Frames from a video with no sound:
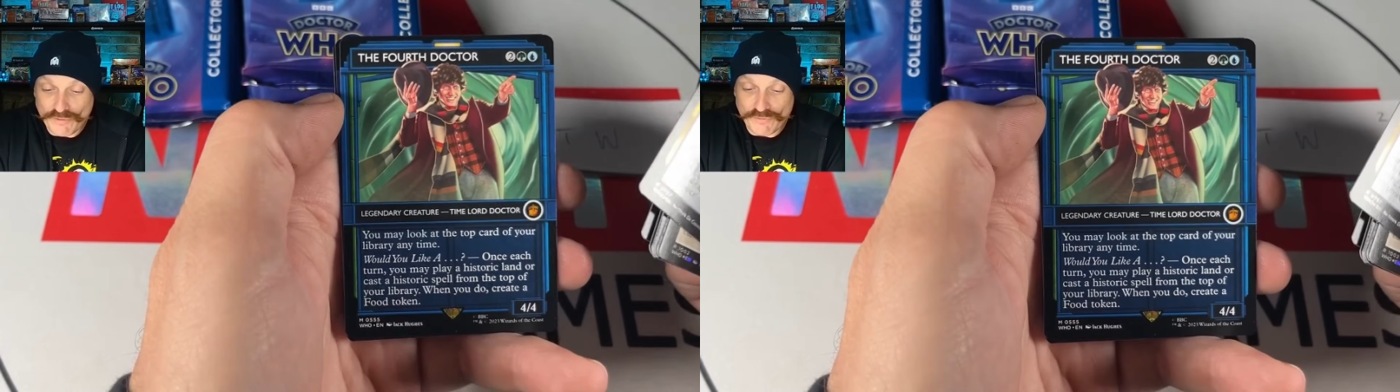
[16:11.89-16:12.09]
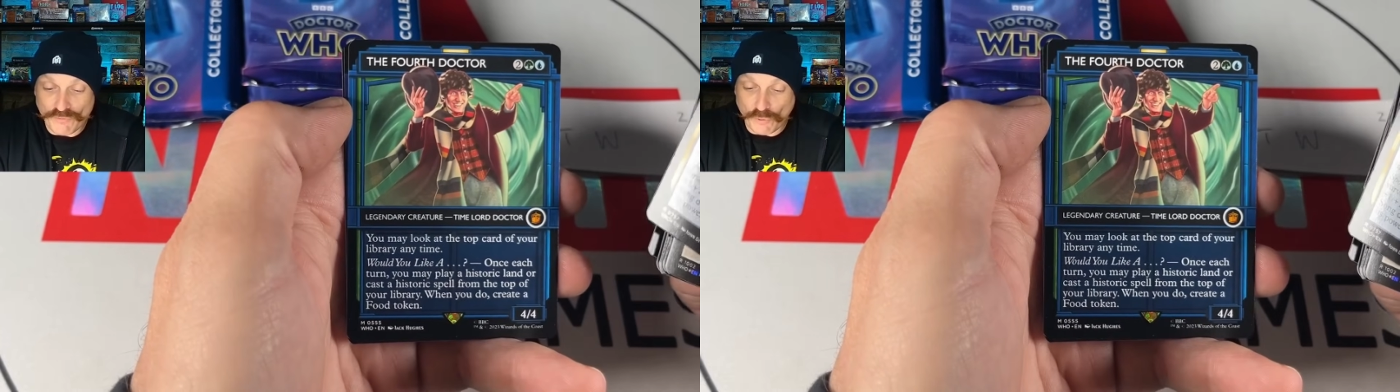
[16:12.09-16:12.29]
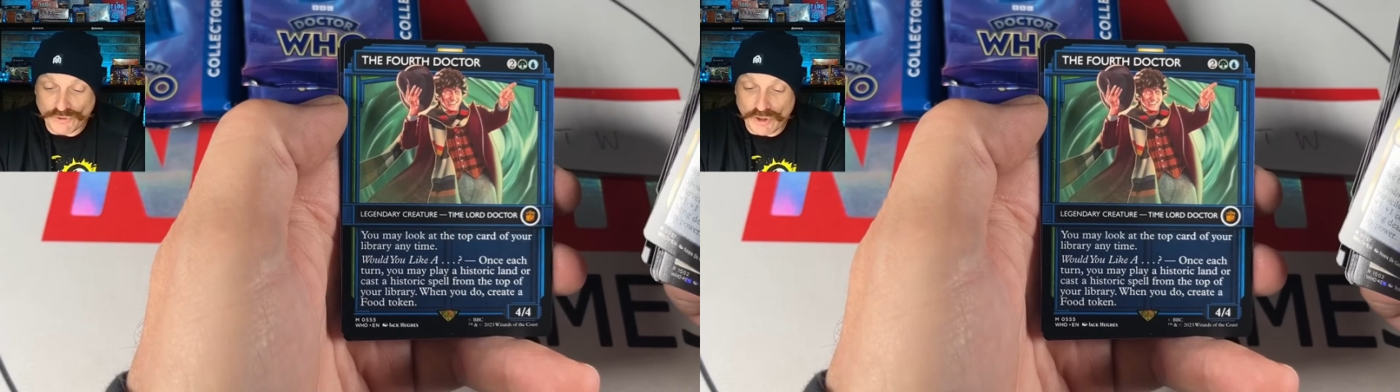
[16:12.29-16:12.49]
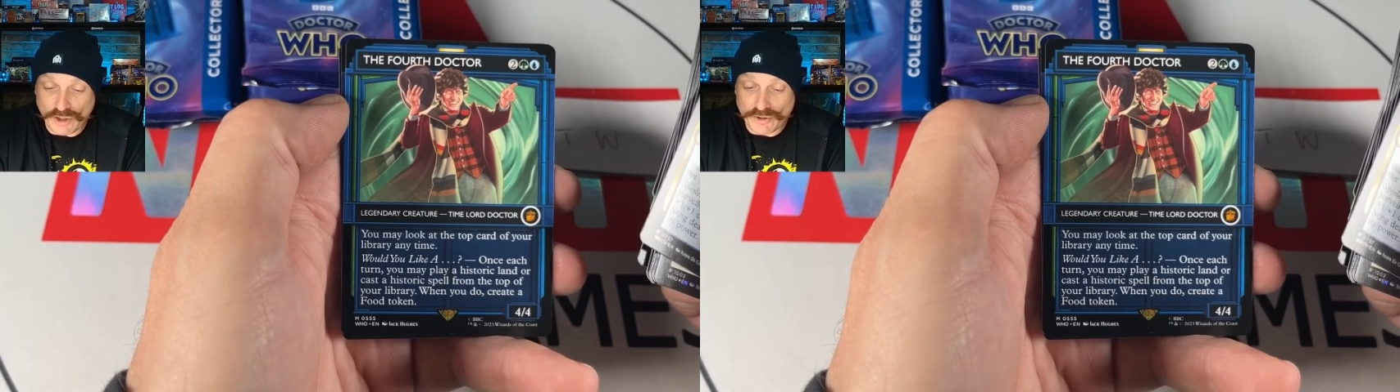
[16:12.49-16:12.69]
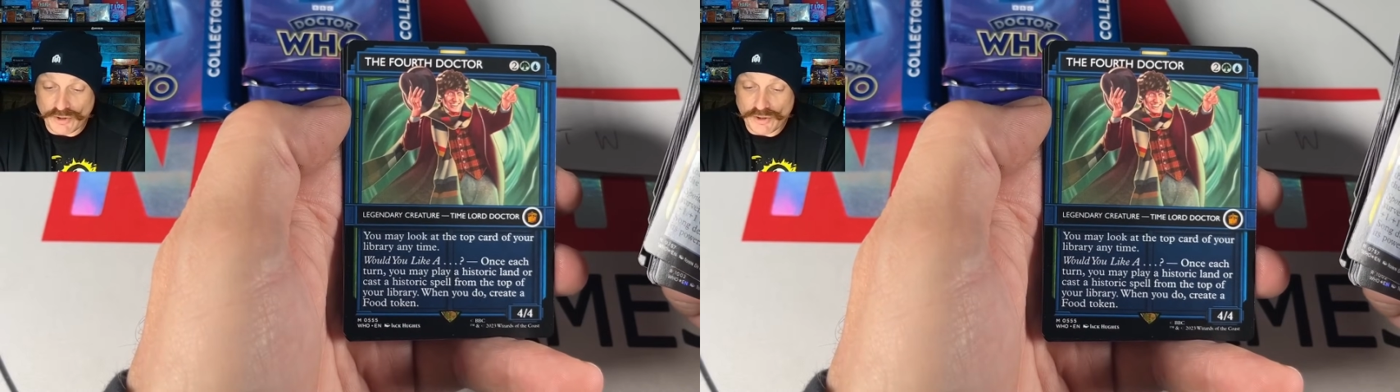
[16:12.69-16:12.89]
4th
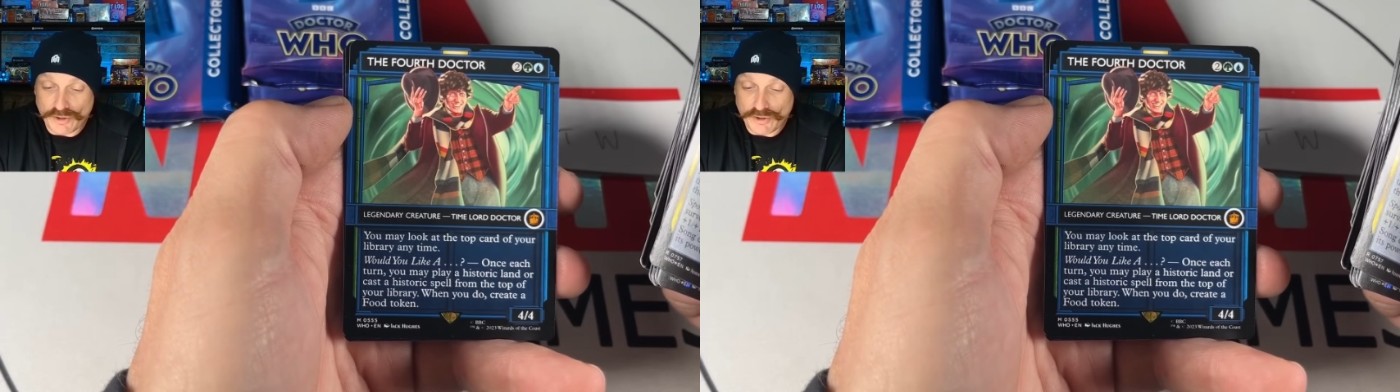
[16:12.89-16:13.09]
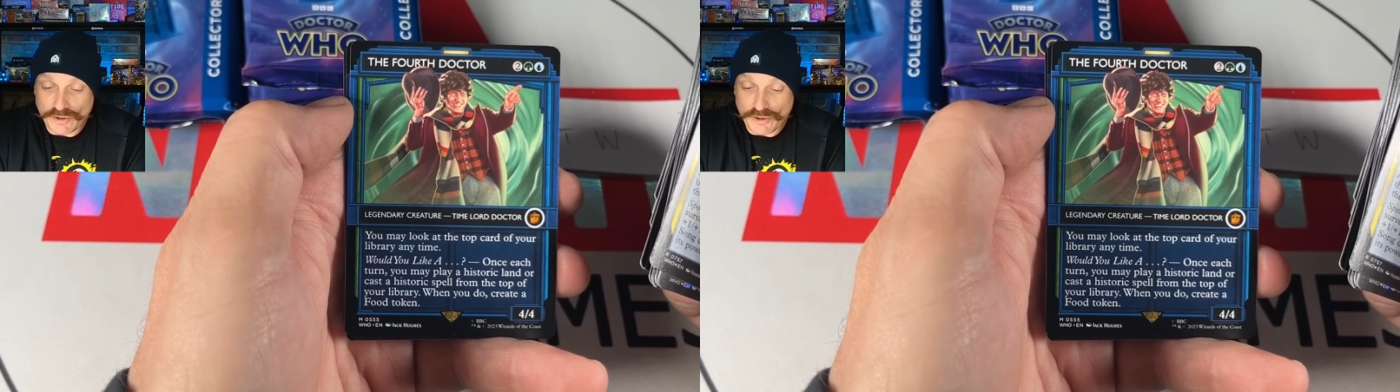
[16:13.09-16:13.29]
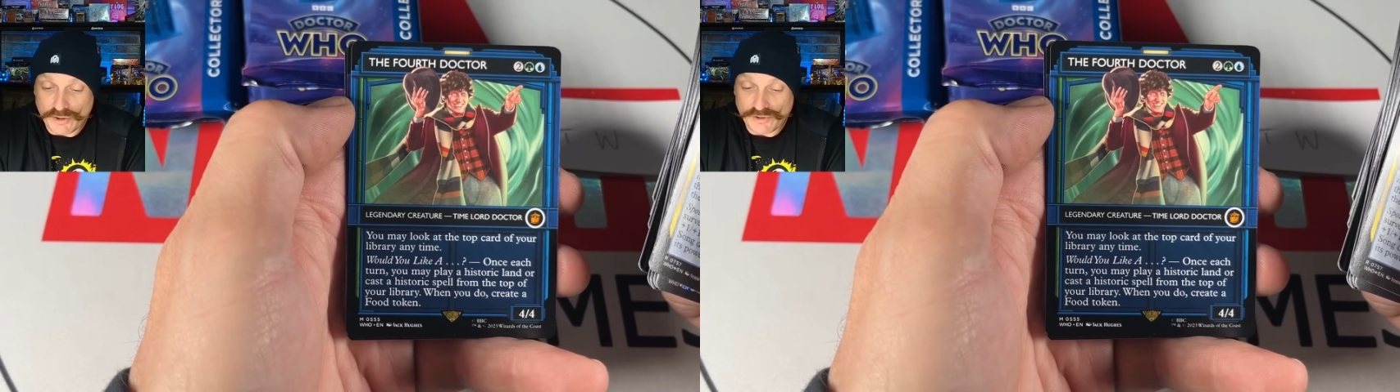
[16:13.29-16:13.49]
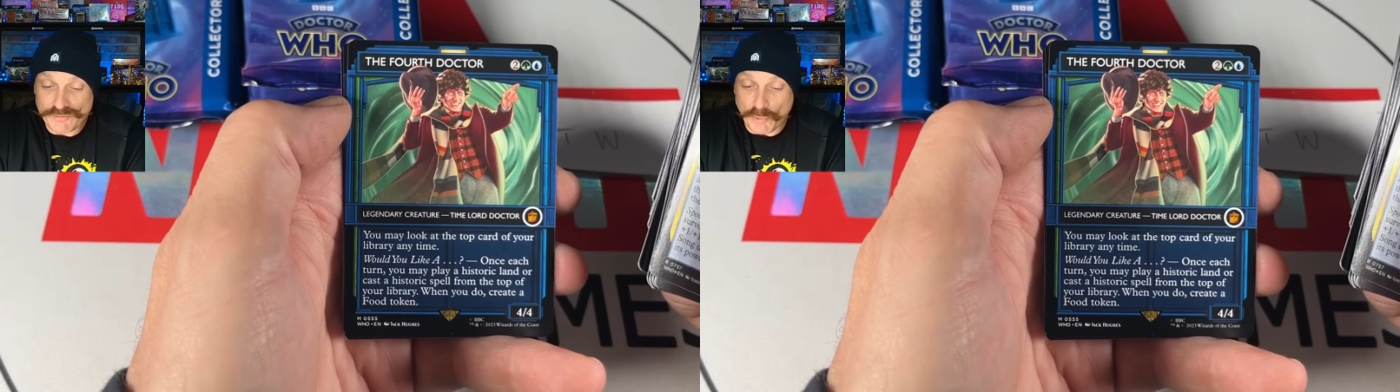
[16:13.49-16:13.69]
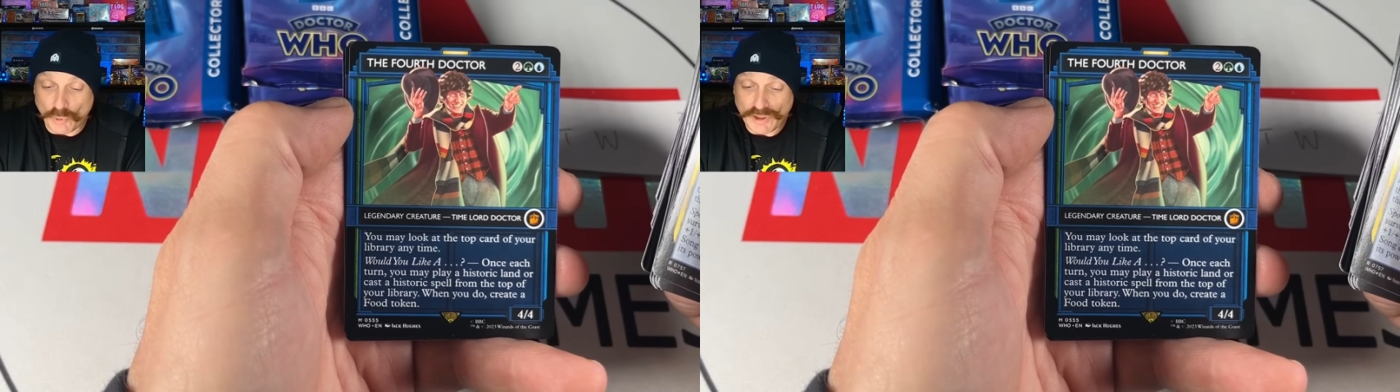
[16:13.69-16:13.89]
Doctor. Is
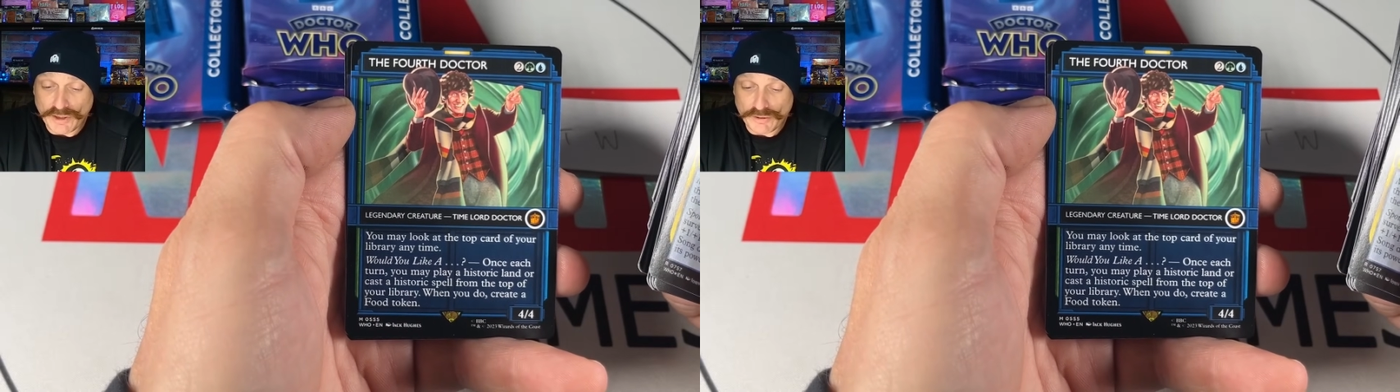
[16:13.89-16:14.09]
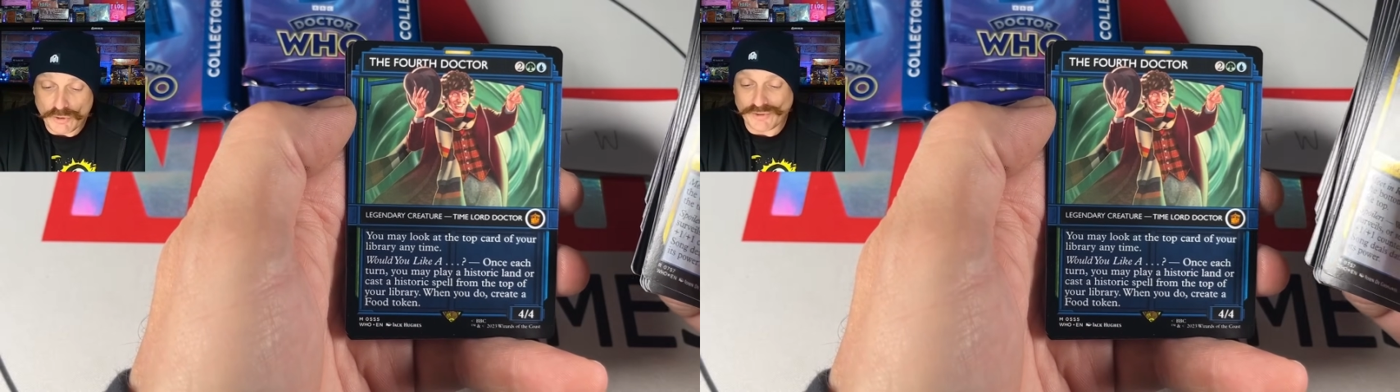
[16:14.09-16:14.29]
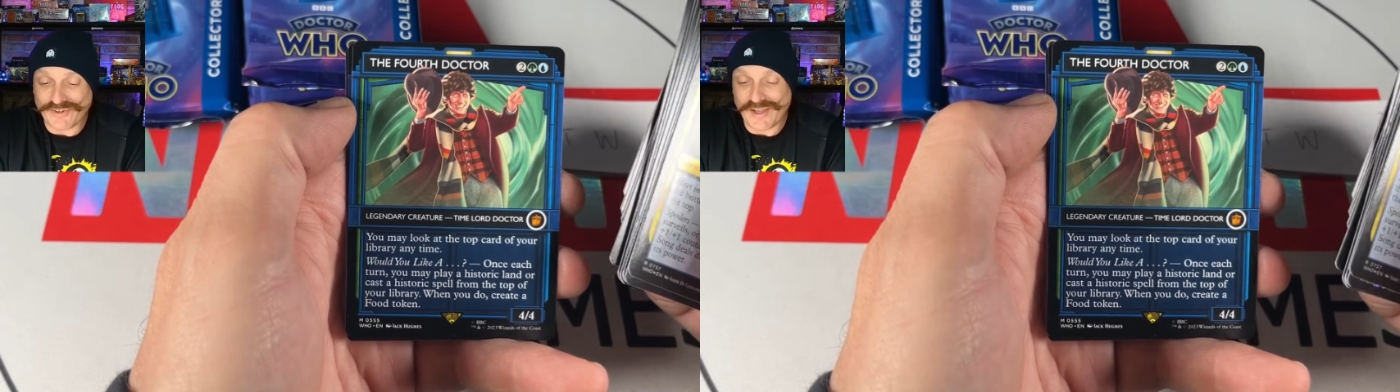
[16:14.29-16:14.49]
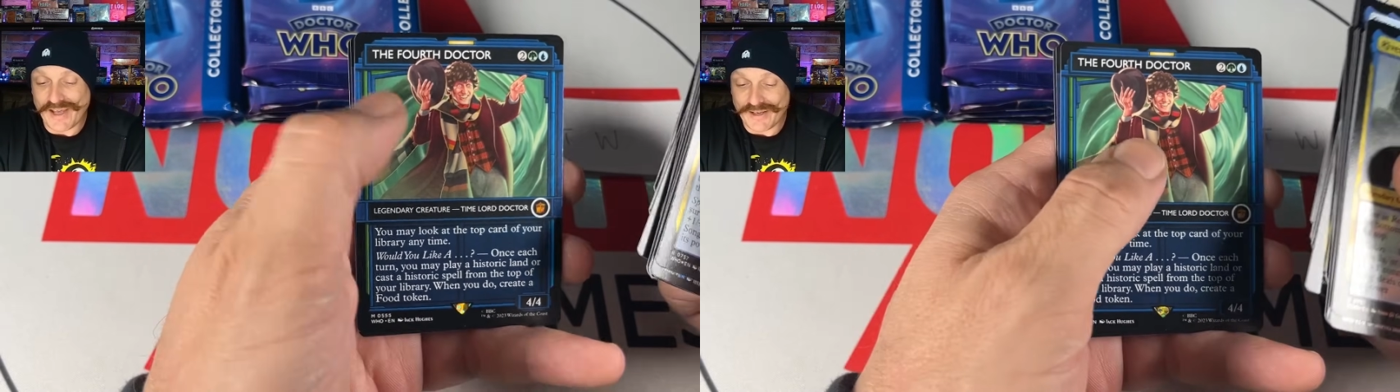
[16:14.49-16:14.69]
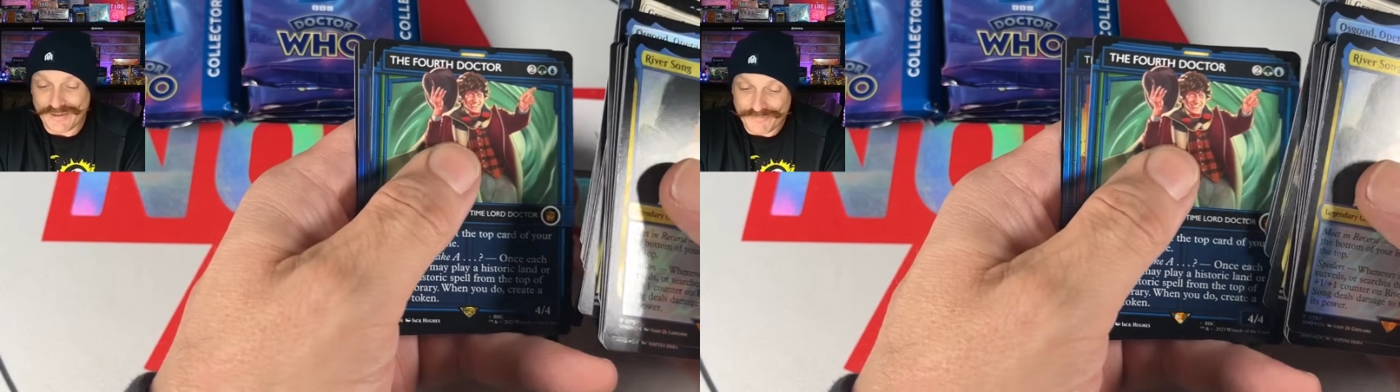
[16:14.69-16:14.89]
he bowling? No, it's his
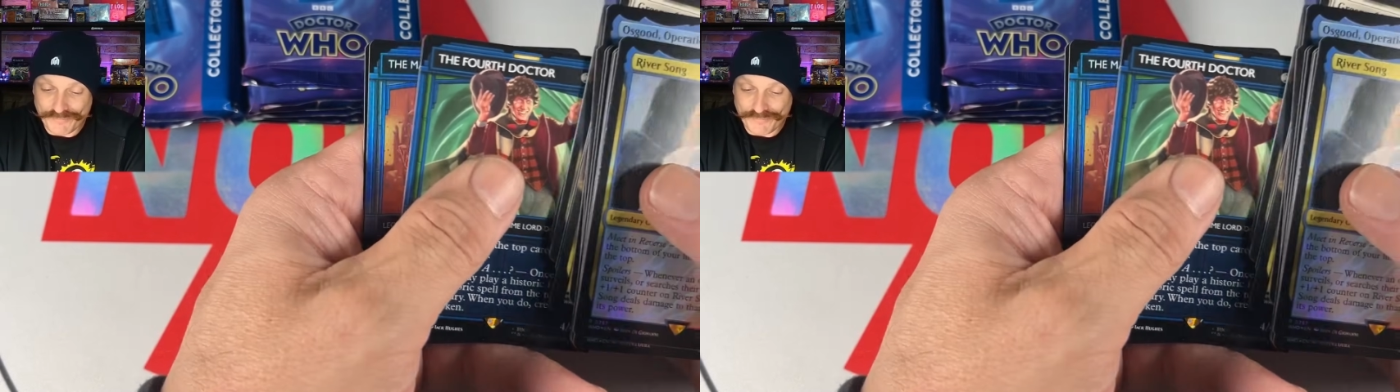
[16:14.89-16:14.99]
hat.